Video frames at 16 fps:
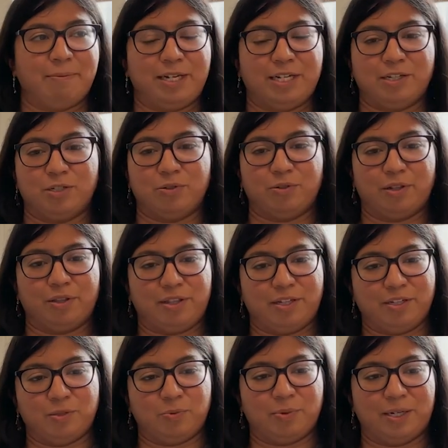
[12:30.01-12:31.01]
making sure that
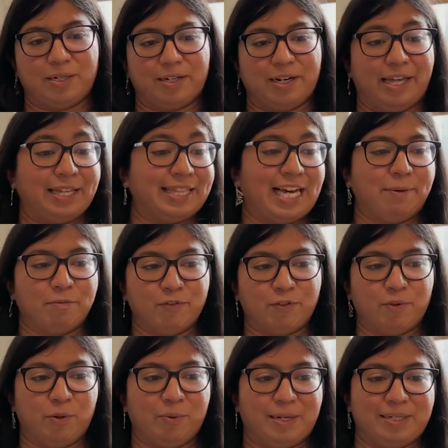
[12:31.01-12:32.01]
things worked like that
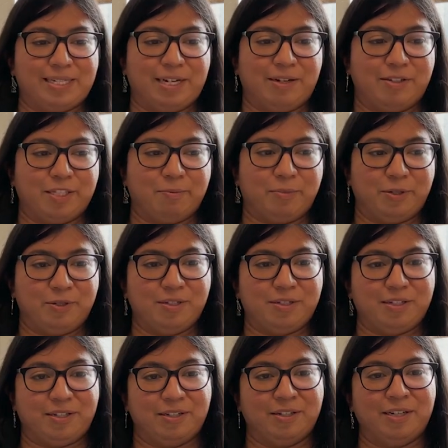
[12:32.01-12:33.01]
before we went out, as opposed
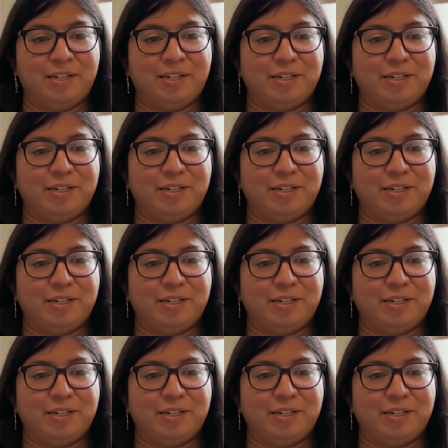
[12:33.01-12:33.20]
to